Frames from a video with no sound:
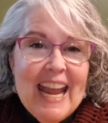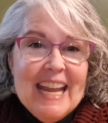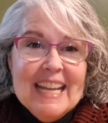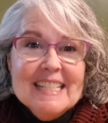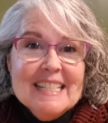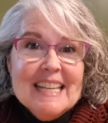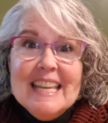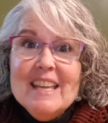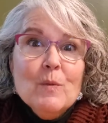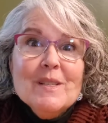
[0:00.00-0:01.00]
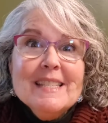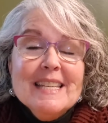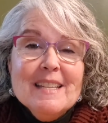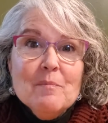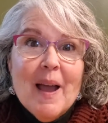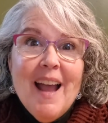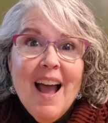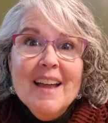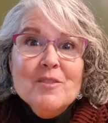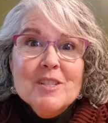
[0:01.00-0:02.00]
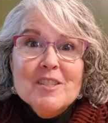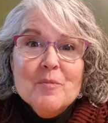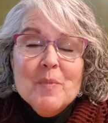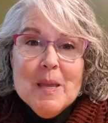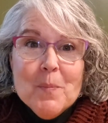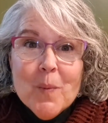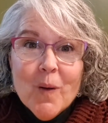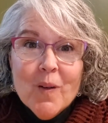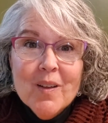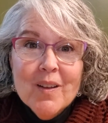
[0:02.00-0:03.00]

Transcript: and he was seen by hundreds of people.